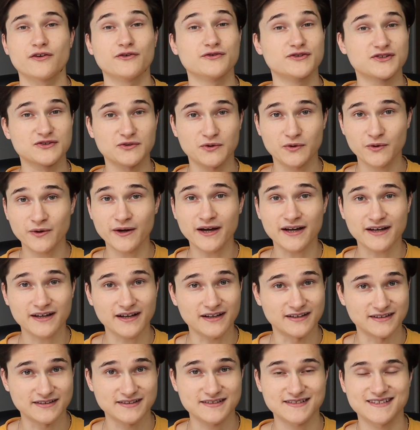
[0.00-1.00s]
Those quick
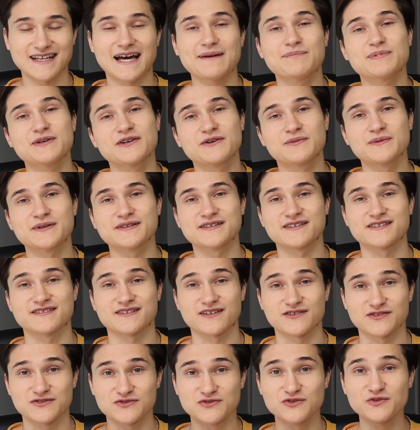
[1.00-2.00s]
and snappy quizzes
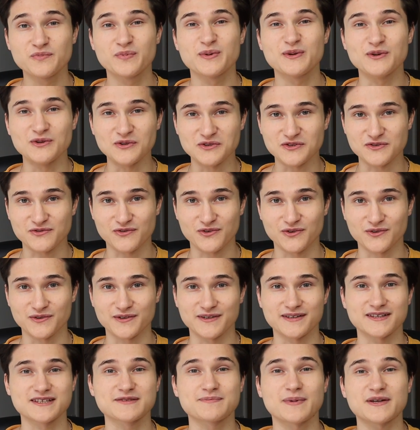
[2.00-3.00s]
are super useful,
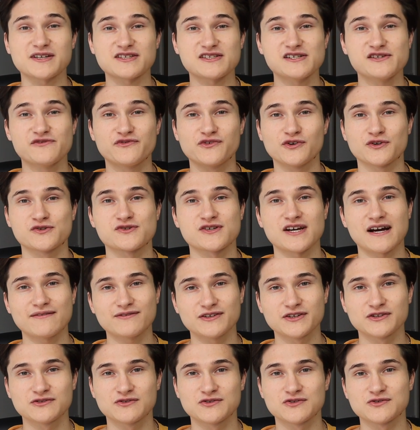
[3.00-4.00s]
especially if you're
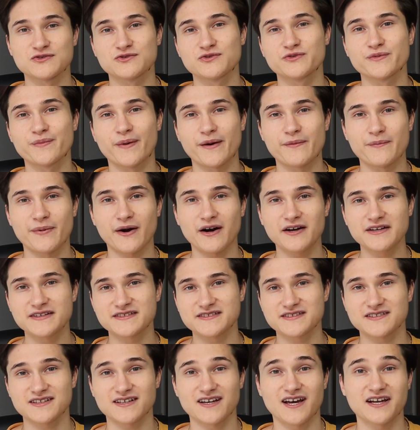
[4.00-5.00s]
traveling to school by
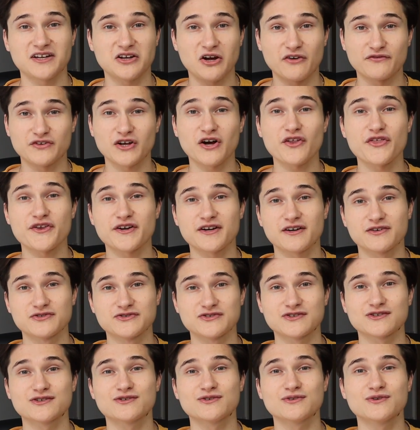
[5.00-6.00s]
bus and you have nothing
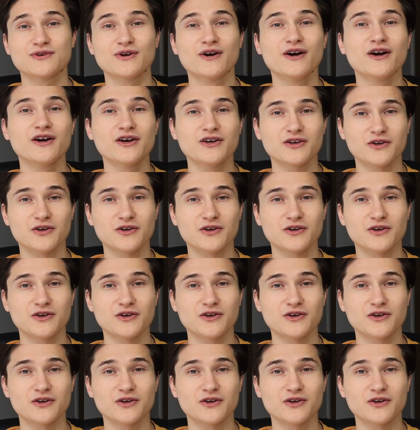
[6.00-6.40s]
else to do.